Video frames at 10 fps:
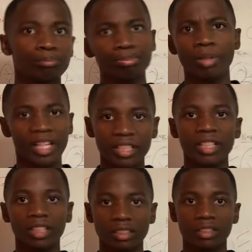perennial
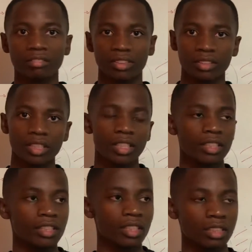river. Okay,
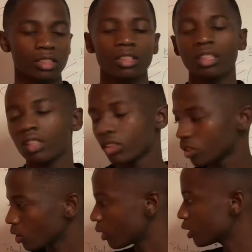yes.
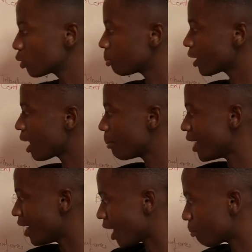So it will become a
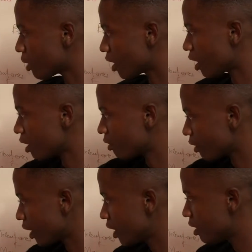non-perennial river
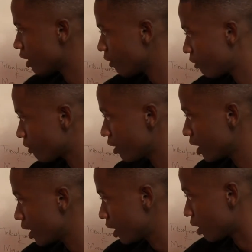if
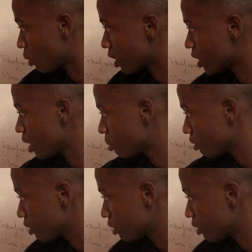the water table